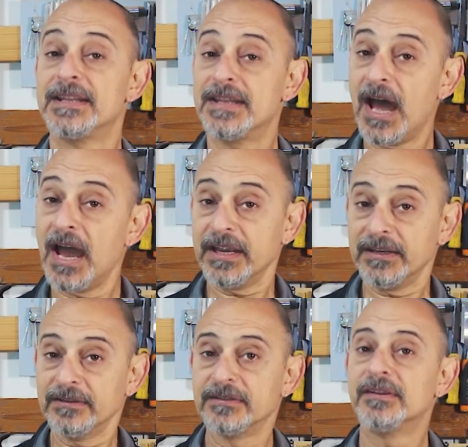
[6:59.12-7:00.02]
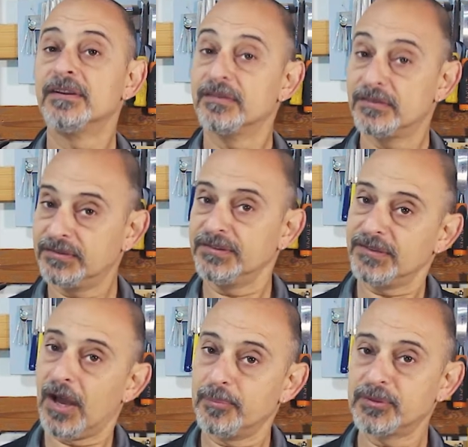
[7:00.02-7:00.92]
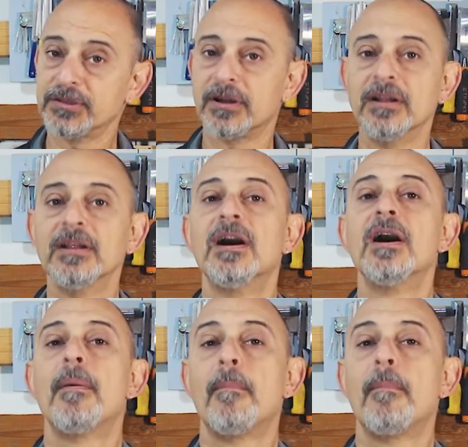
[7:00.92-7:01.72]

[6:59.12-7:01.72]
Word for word: Nine, this is optional,